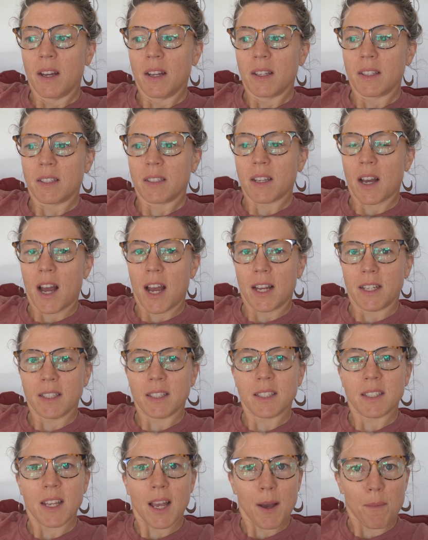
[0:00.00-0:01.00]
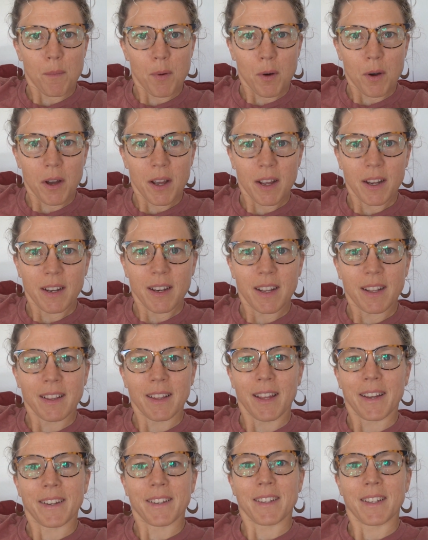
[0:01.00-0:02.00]
science standpoint,
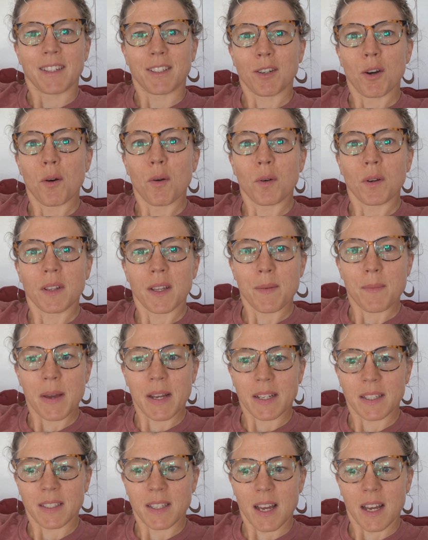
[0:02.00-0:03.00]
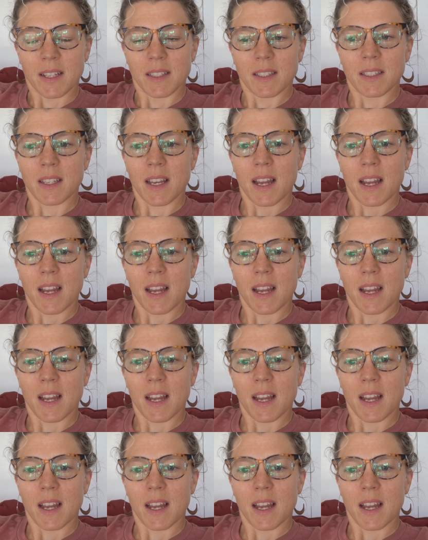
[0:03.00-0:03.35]
it totally makes sense,